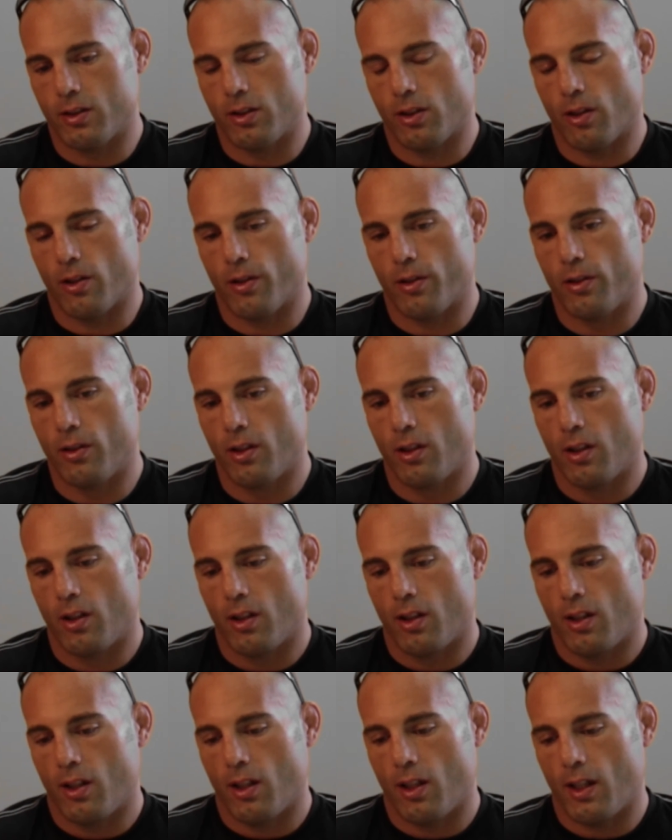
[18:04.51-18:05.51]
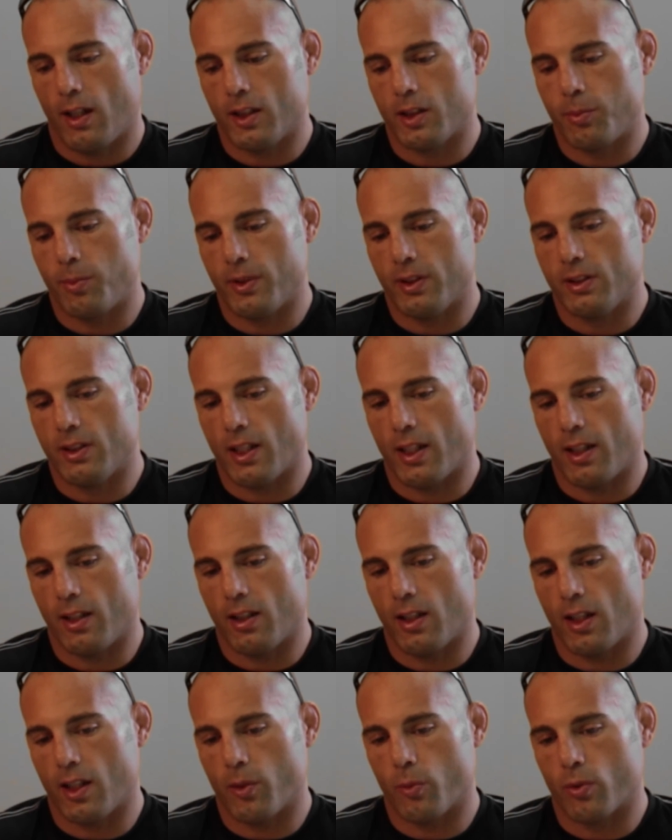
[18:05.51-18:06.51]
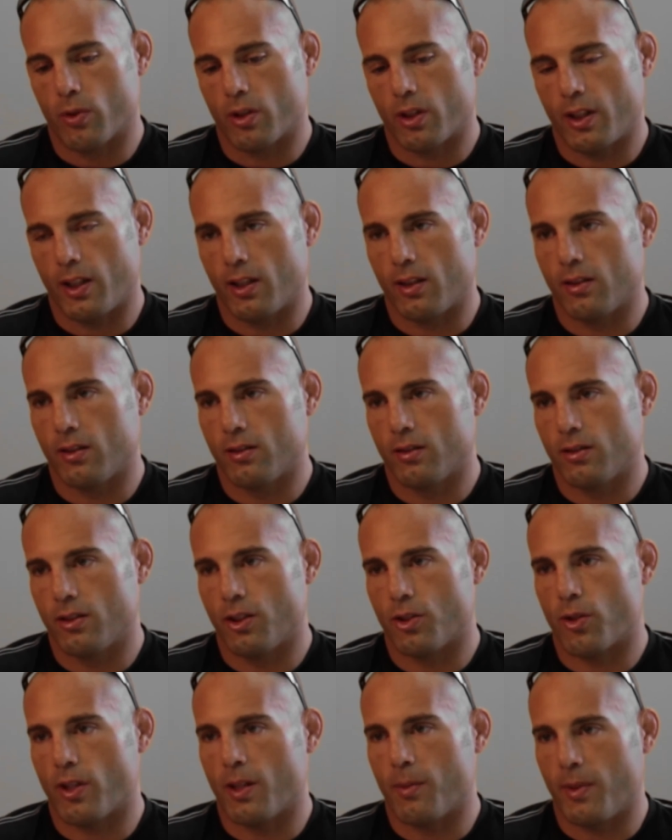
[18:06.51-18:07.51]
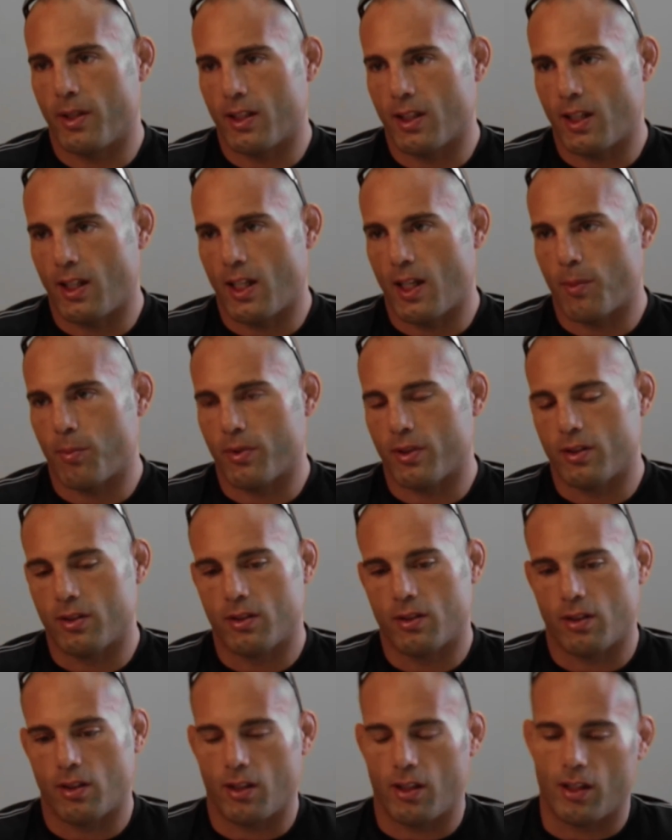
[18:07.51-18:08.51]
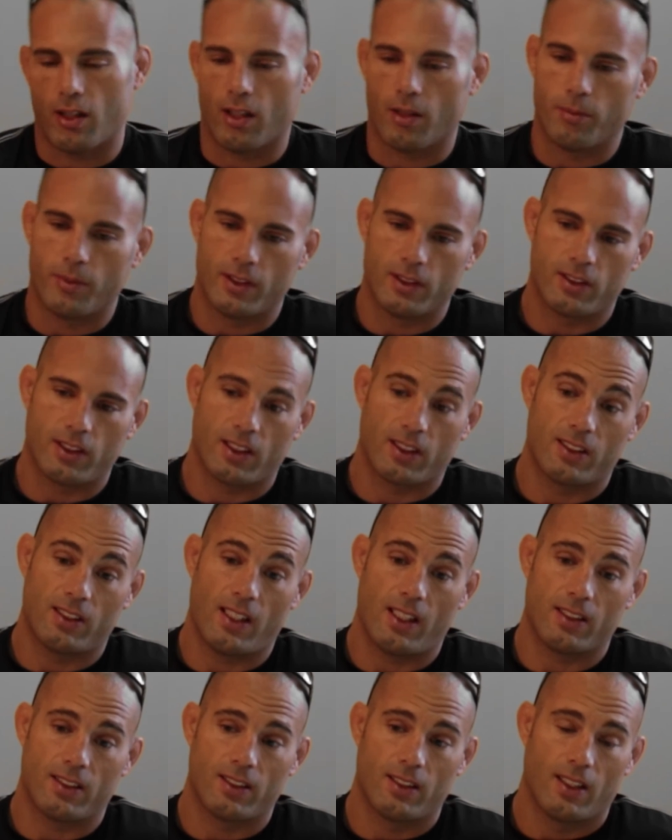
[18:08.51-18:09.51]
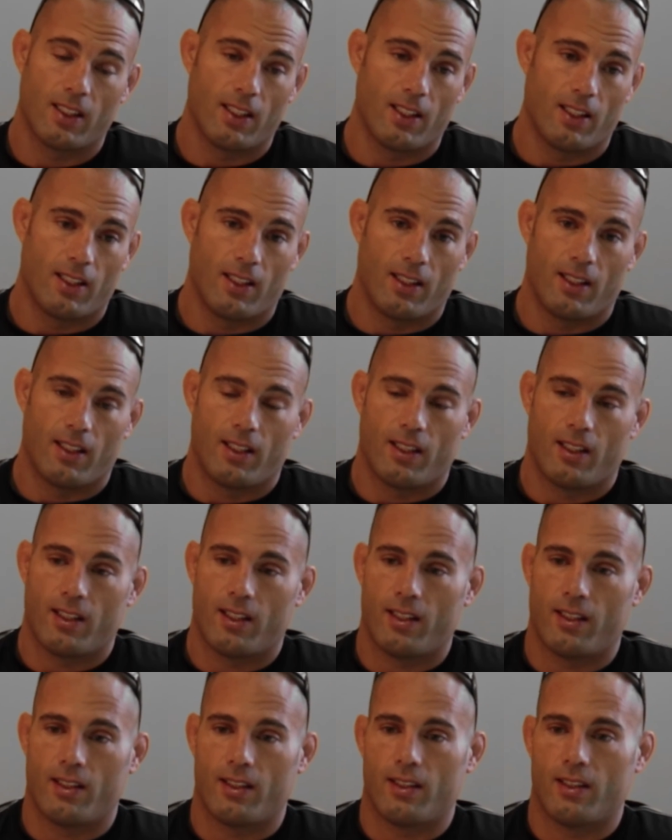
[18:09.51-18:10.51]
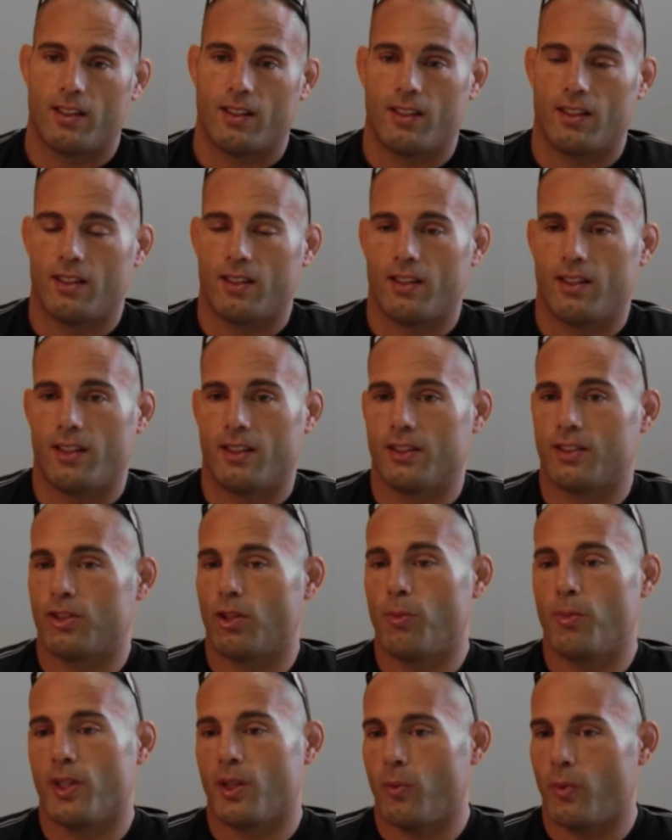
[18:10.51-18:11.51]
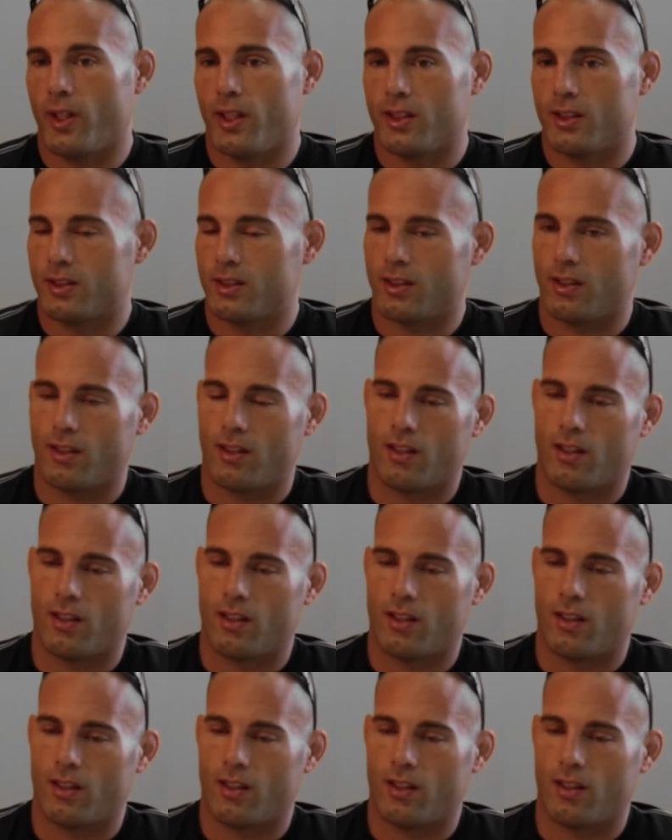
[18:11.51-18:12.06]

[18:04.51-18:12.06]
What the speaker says: So I spend day and night working to try to make that happen. And success in so many ways.